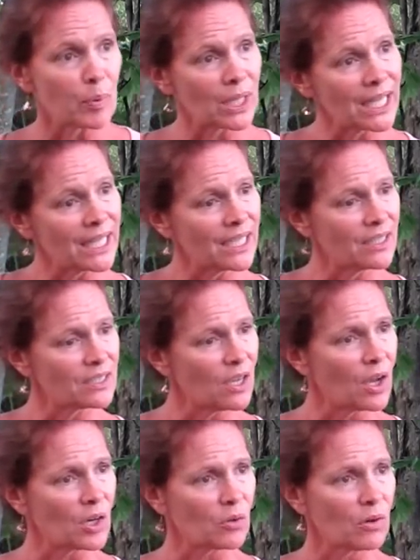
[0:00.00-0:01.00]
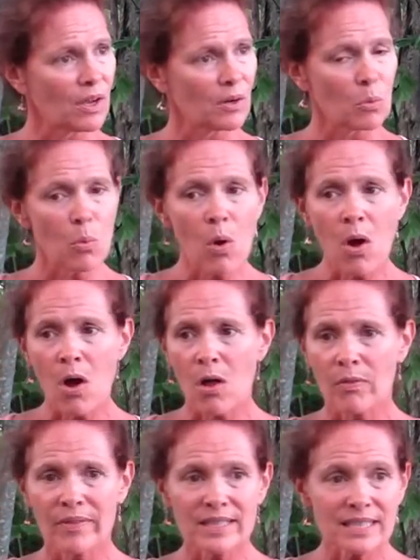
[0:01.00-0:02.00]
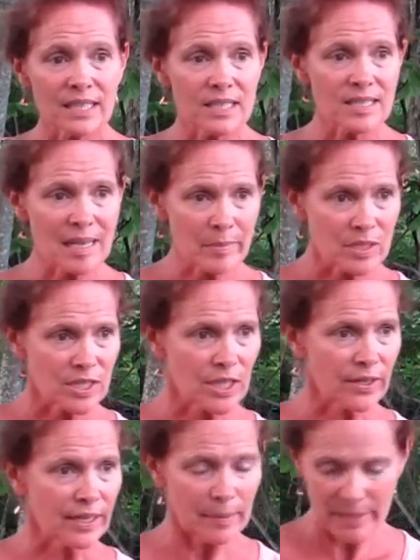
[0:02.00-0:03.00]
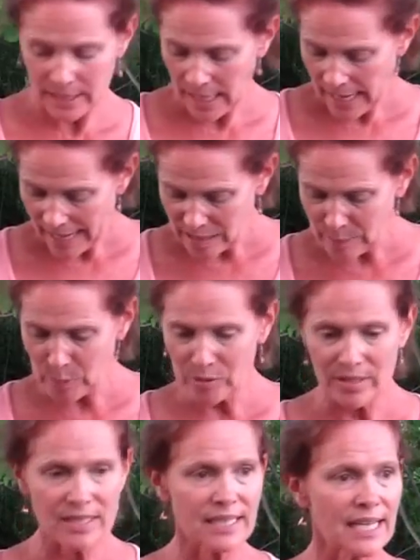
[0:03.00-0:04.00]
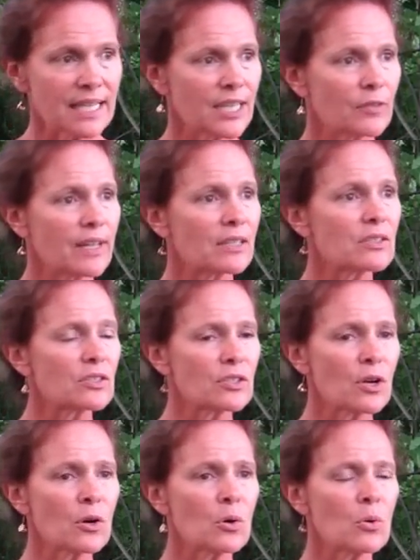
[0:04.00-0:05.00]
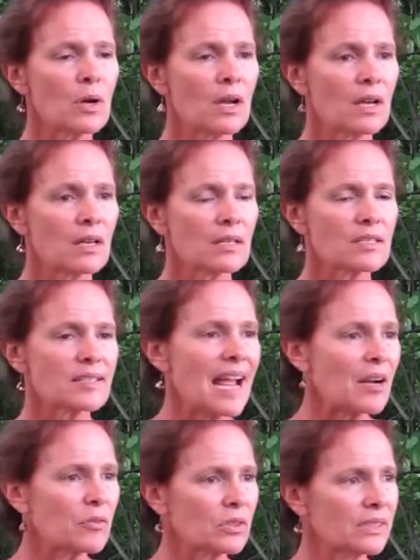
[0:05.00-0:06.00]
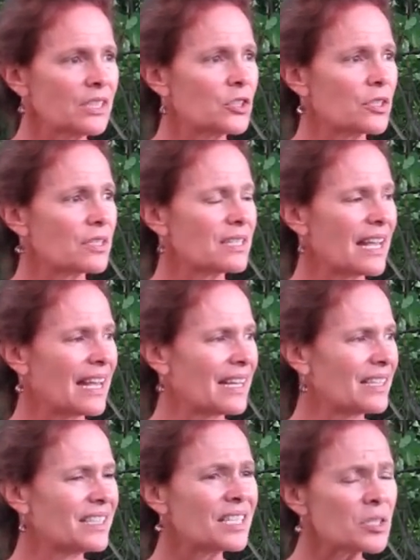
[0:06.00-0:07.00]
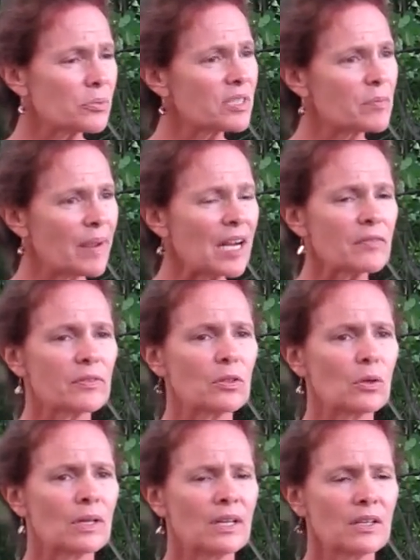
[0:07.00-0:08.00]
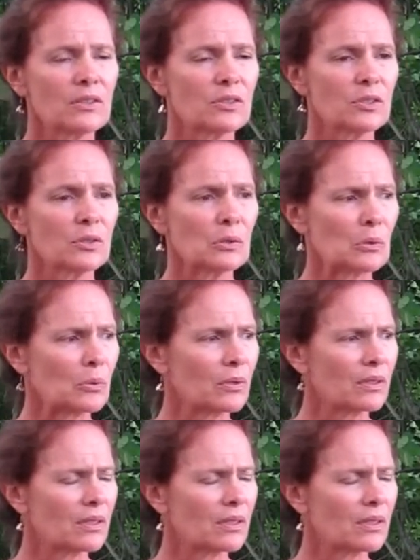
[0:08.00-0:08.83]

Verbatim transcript: blaze on a, on a wall that's in a cemetery. I mean, and to put the stake here, that's so sacrilegious and disrespectful to